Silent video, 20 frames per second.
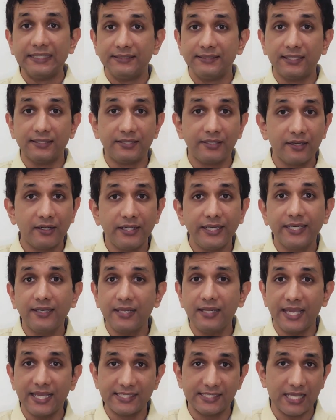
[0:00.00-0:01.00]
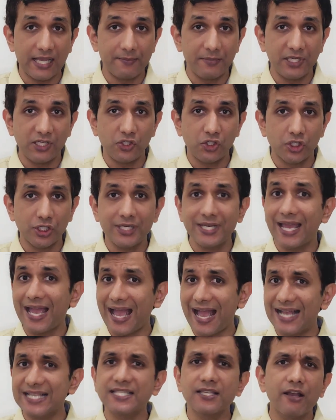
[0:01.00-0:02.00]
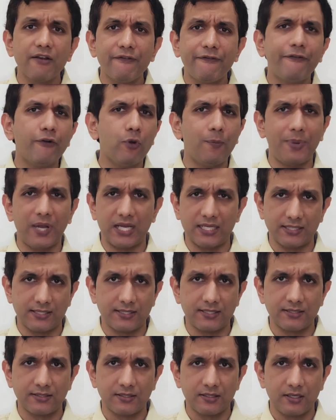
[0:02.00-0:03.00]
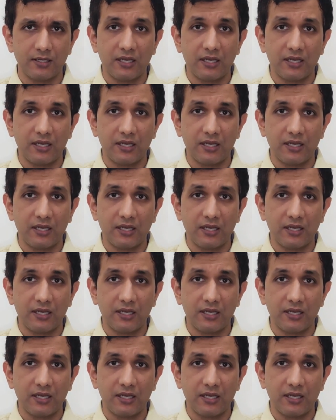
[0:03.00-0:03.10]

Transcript: The theoretical examination has 4 parts.